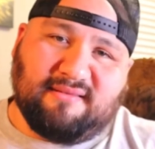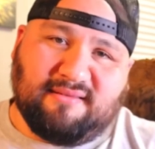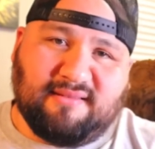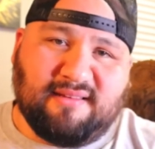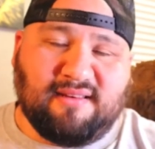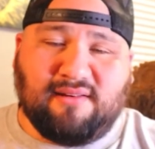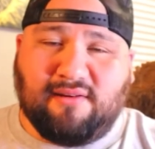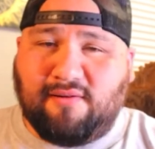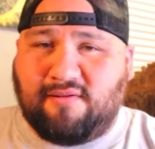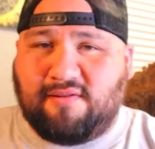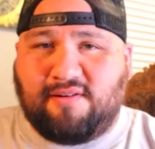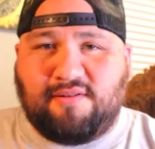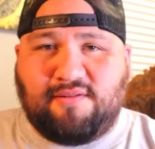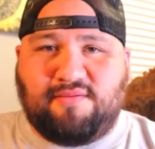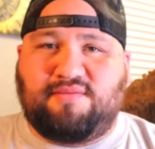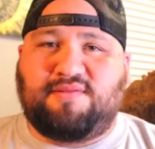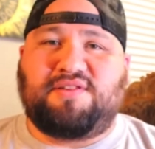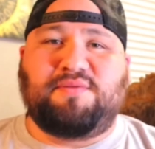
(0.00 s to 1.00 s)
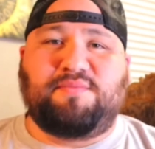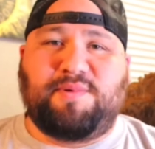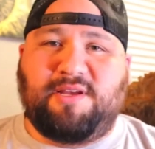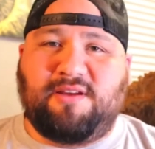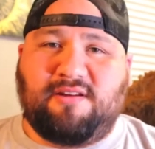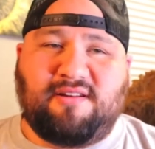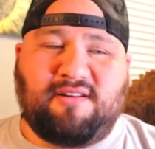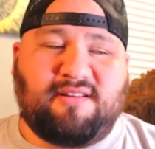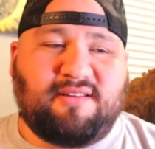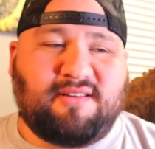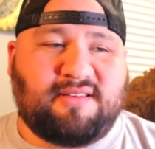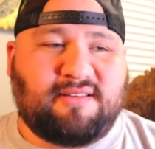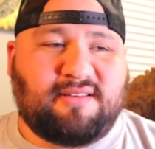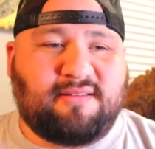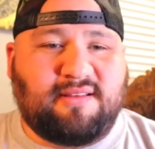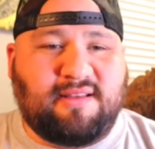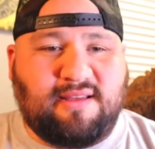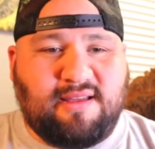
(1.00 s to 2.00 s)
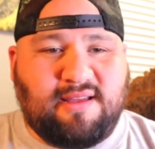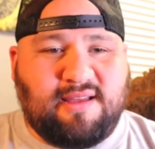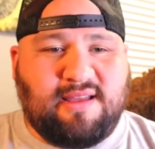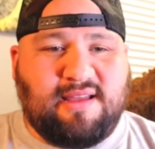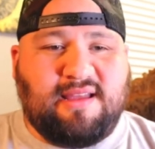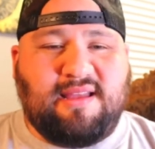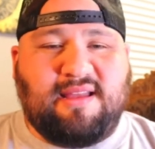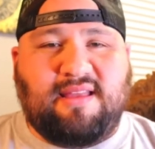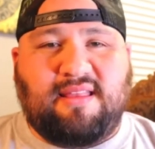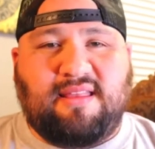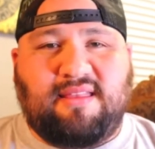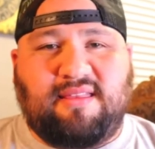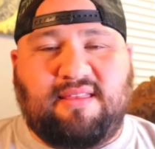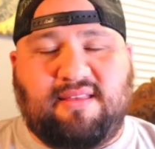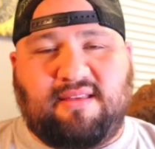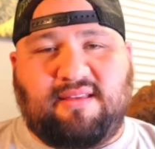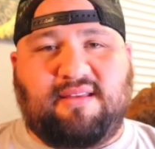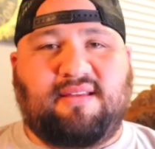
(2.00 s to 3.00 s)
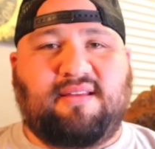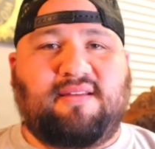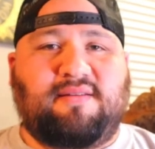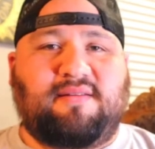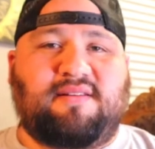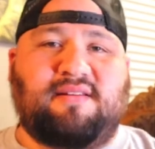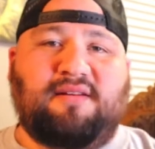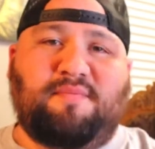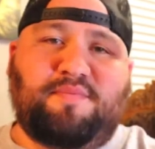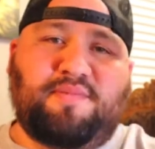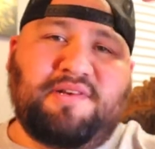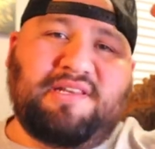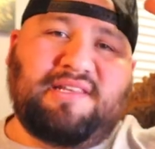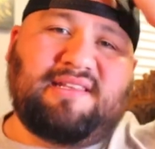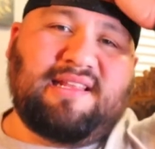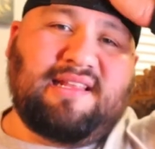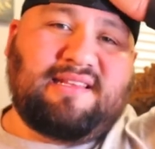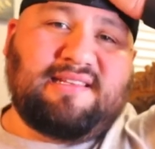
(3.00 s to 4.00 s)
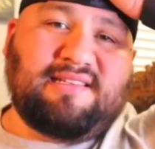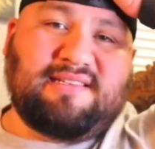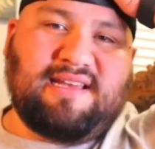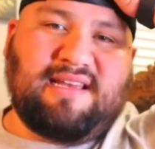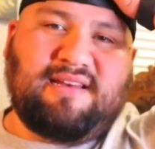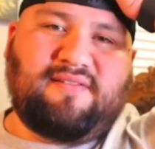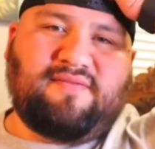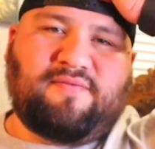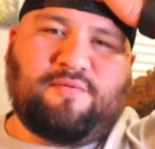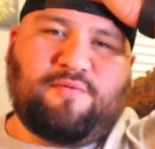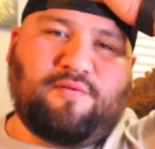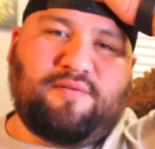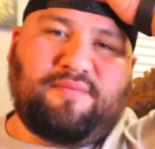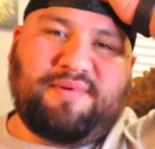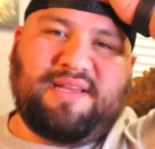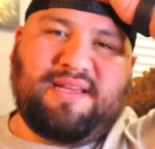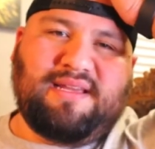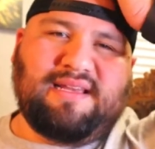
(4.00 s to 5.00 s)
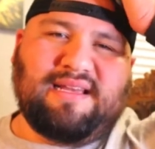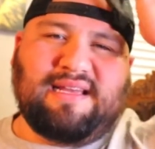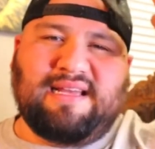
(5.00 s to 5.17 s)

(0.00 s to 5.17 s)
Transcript: logo, to be honest. The company that designed it for me,